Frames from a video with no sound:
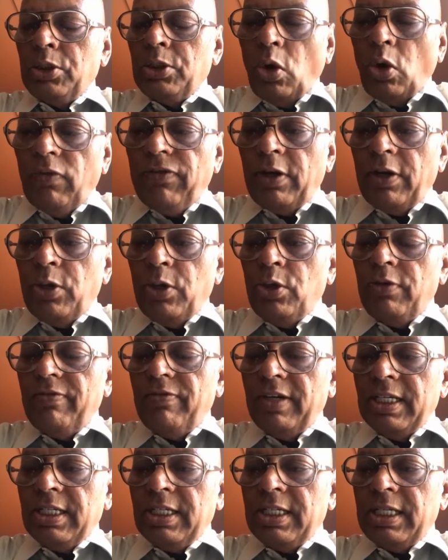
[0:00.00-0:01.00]
Dhofar
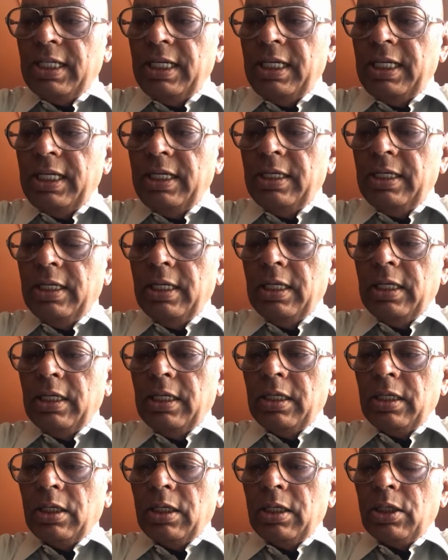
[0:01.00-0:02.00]
University,
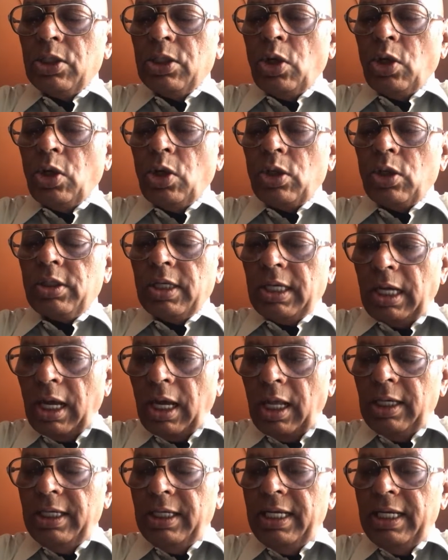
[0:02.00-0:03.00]
Dr.
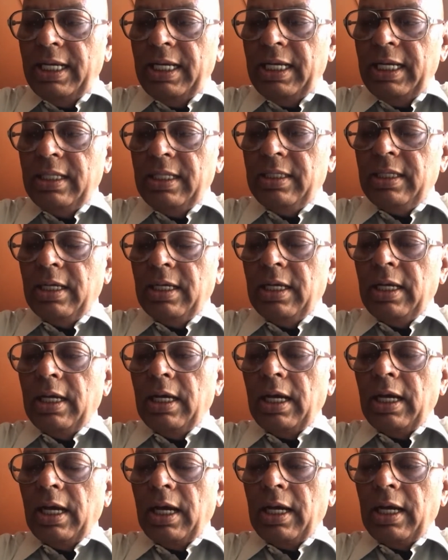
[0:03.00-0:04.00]
Khalid
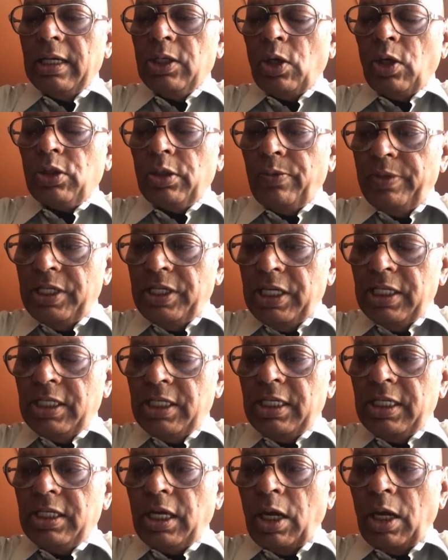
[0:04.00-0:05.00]
and Dr. Vijay
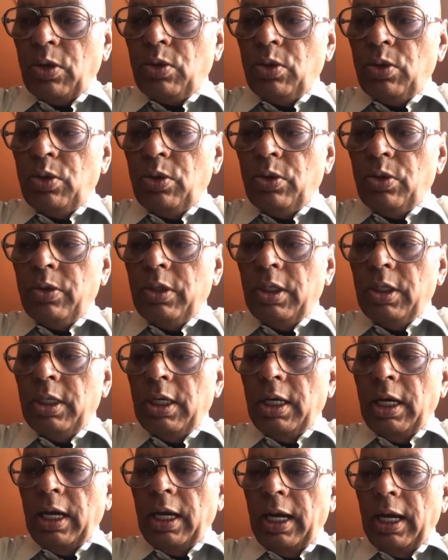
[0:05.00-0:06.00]
Singh Thakur
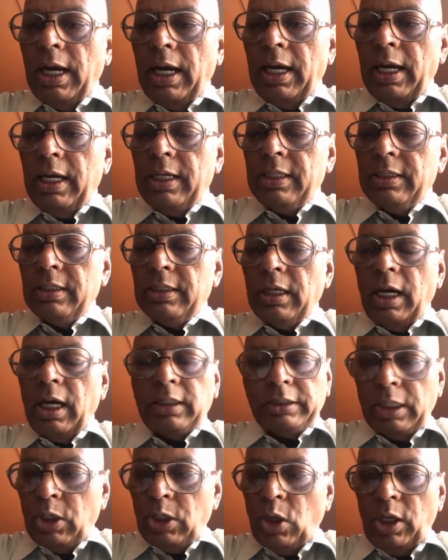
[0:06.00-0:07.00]
and
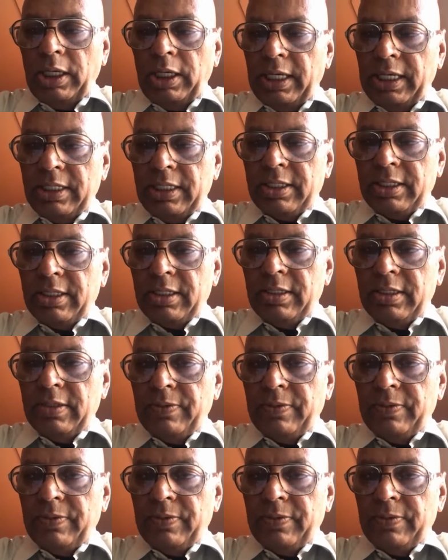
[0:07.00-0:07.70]
other colleagues.